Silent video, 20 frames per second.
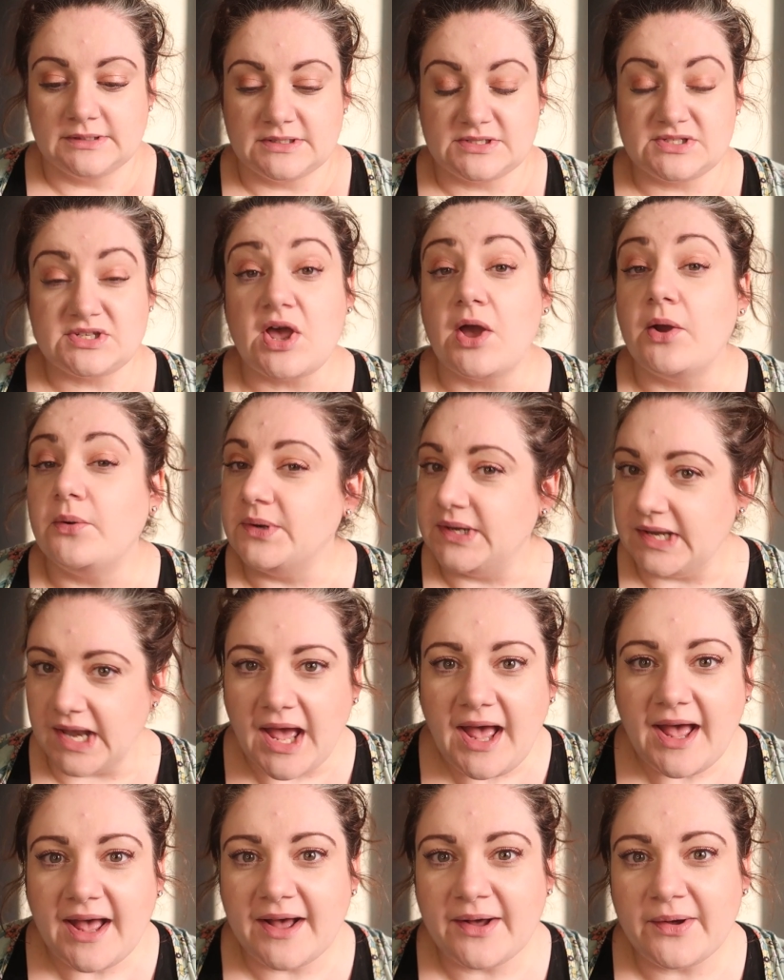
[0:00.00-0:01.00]
So
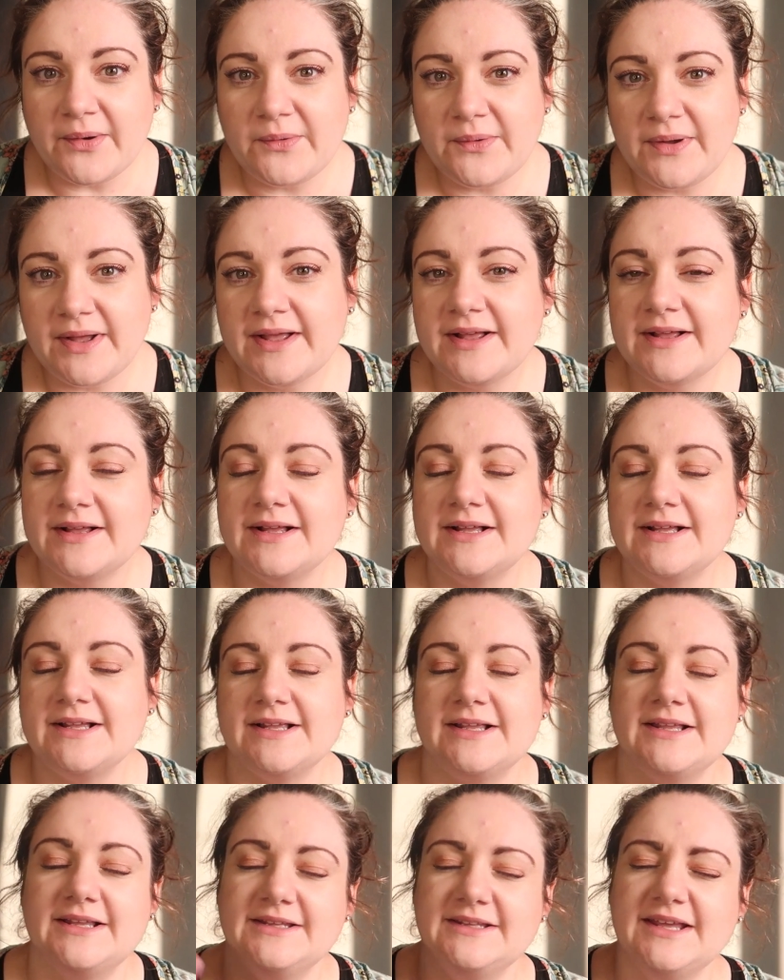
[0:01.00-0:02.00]
now,
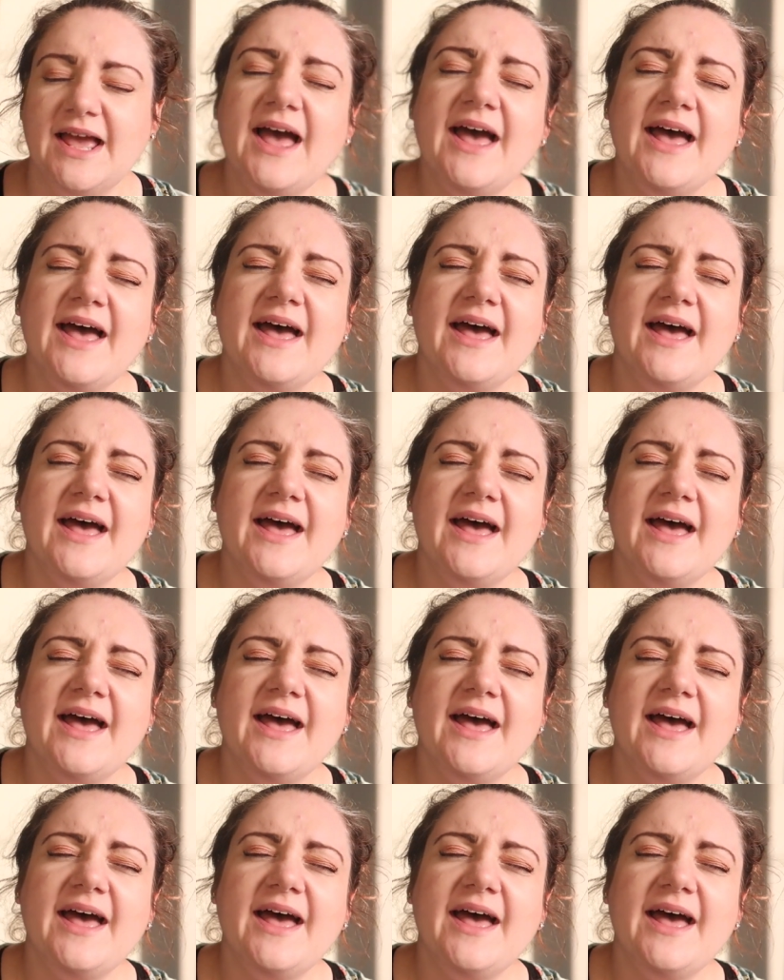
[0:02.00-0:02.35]
yeah,